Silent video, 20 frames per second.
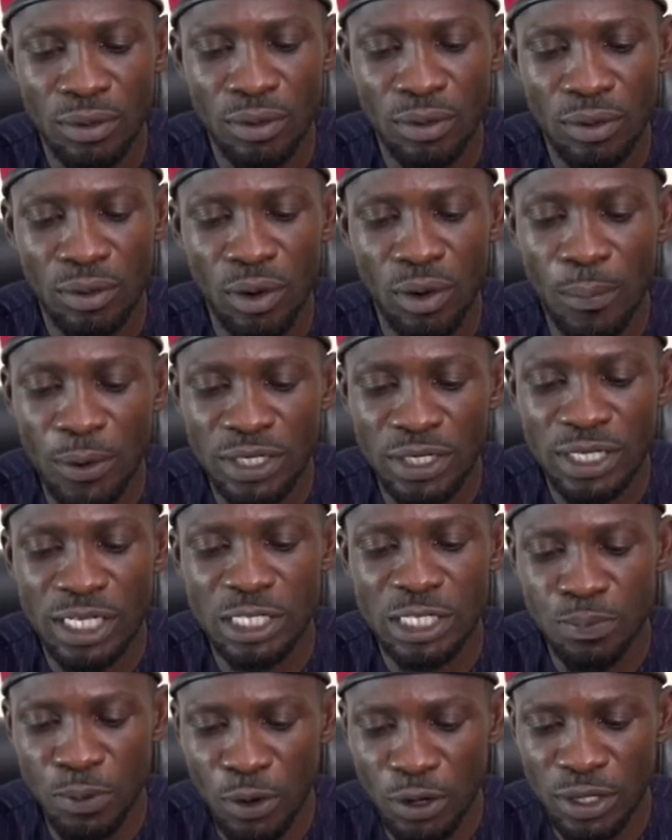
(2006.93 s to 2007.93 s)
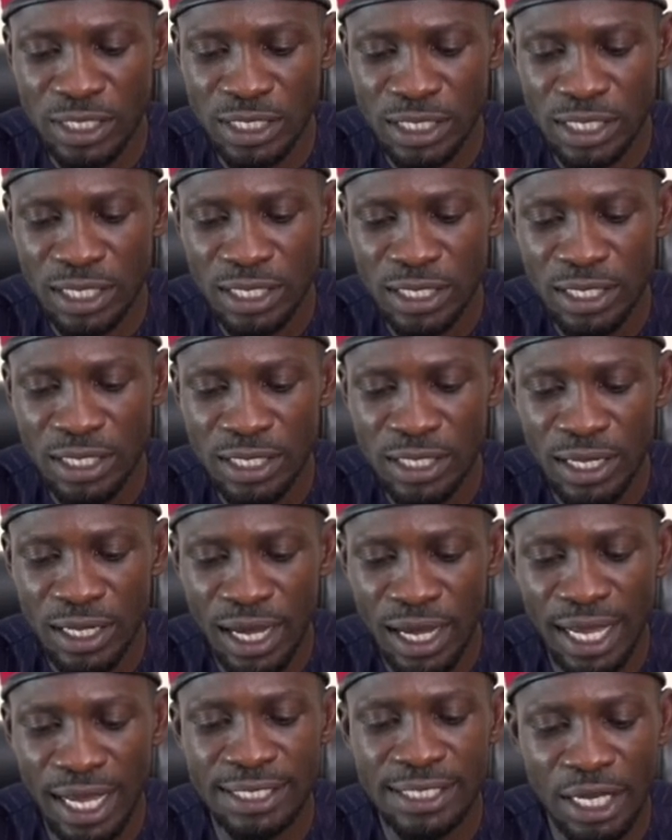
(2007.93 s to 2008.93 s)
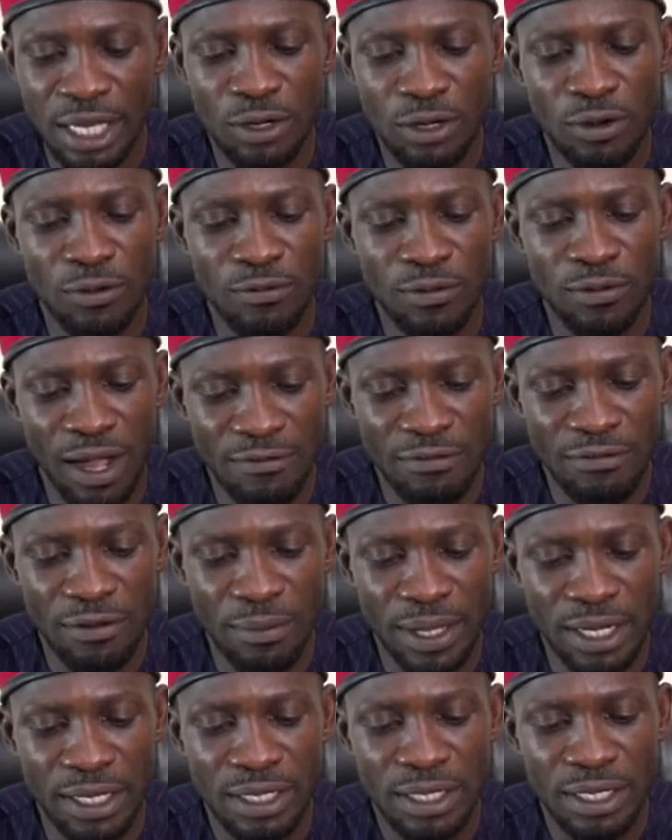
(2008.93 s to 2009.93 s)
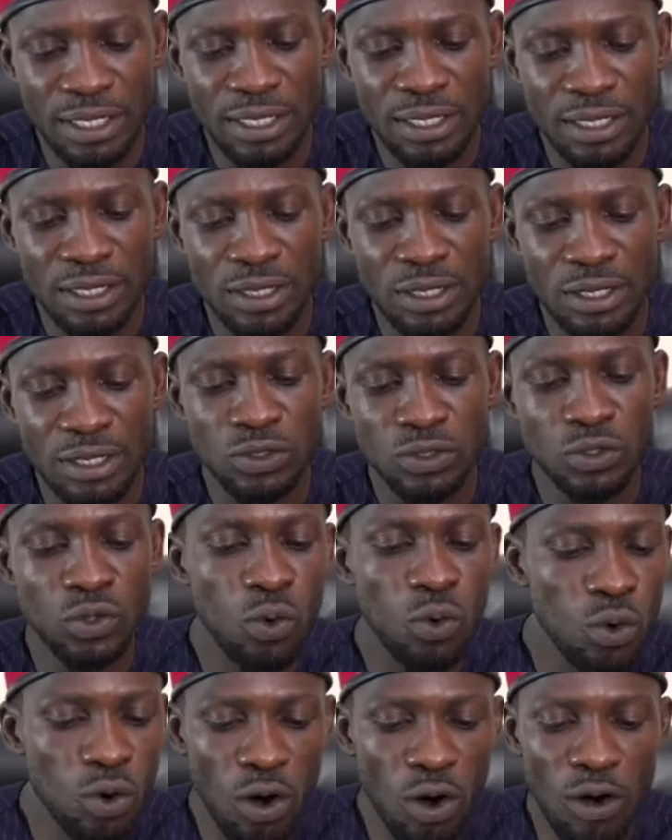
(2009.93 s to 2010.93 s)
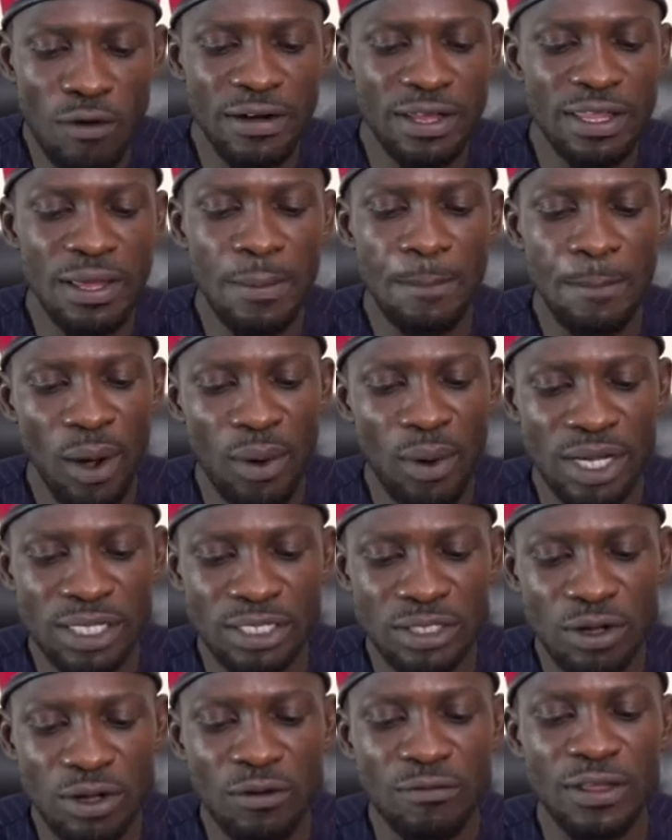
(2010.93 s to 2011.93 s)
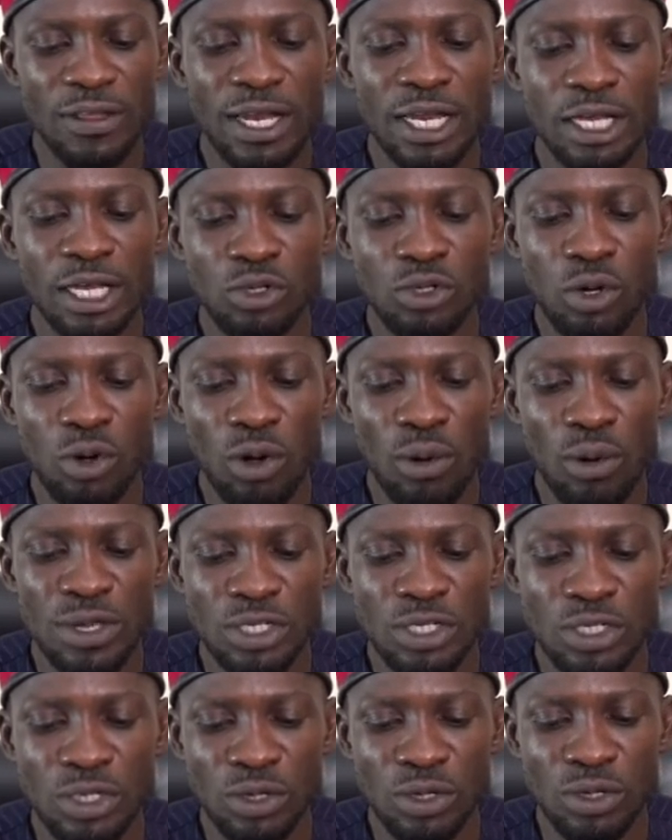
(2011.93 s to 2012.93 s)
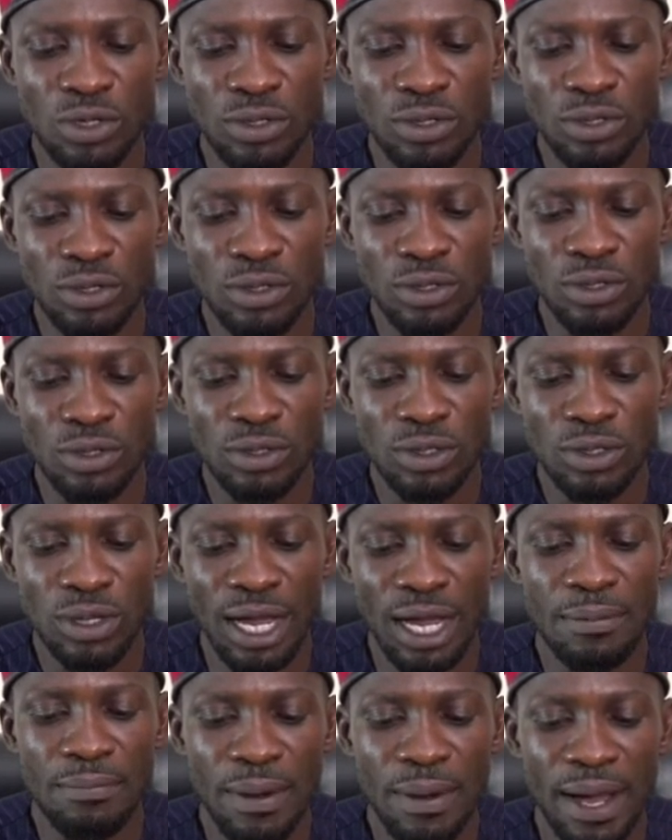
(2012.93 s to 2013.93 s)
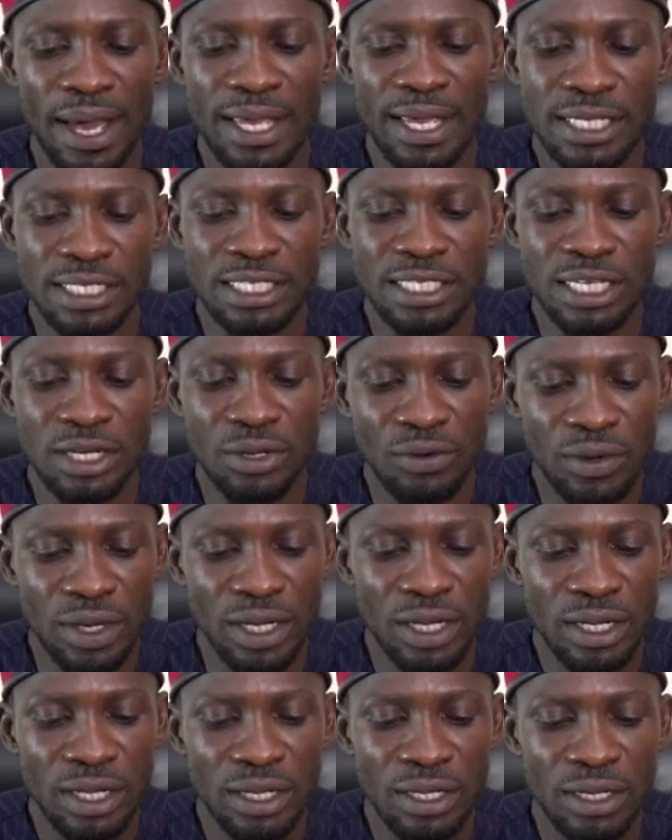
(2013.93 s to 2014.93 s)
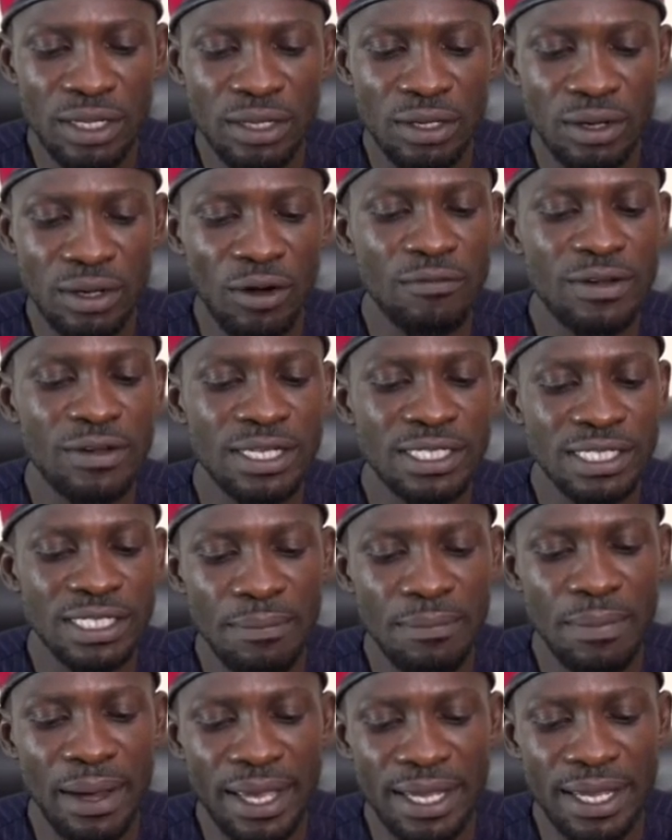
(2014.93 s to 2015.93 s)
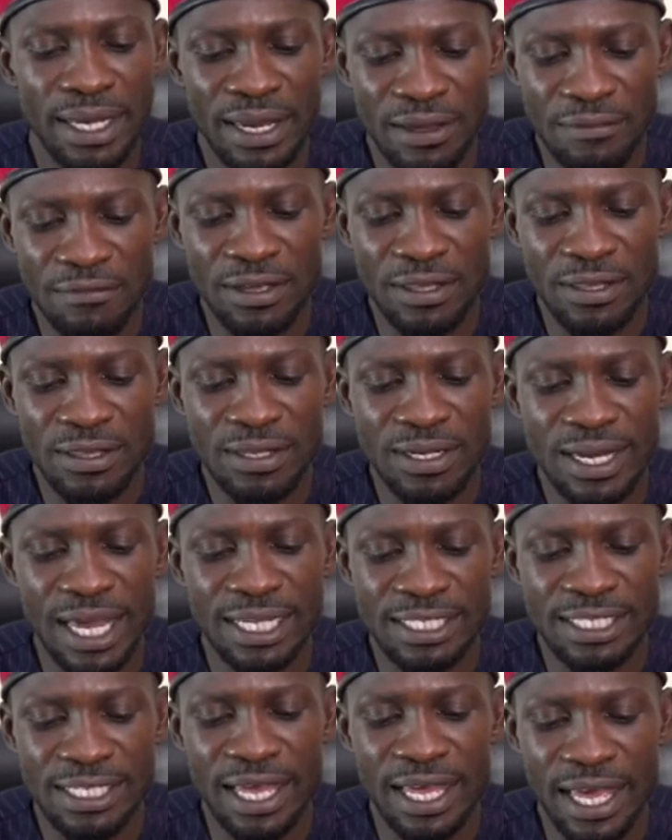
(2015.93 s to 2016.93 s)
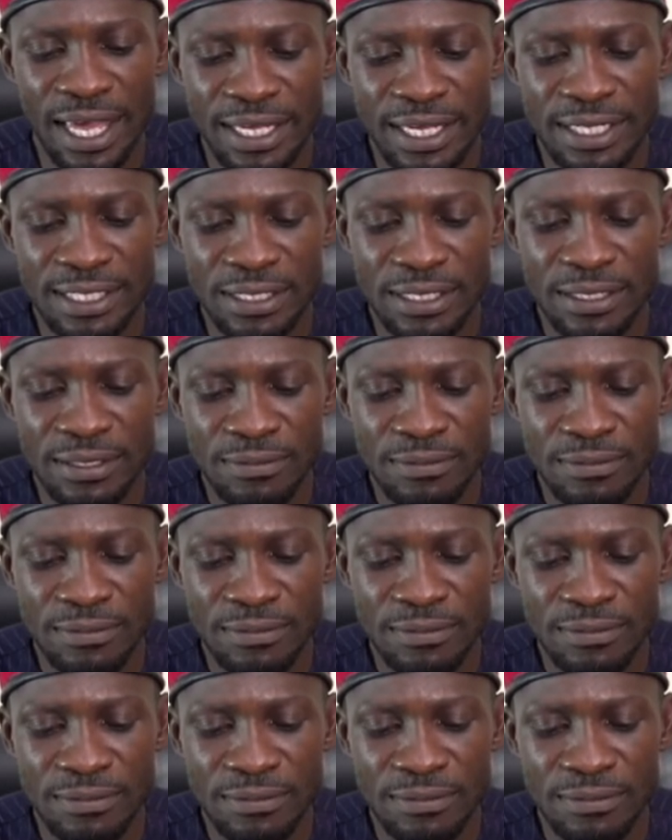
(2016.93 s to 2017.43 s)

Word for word: Obote's proxy as head of government, took over the powers of the Electoral Commission and by his decree of December 11, 1980,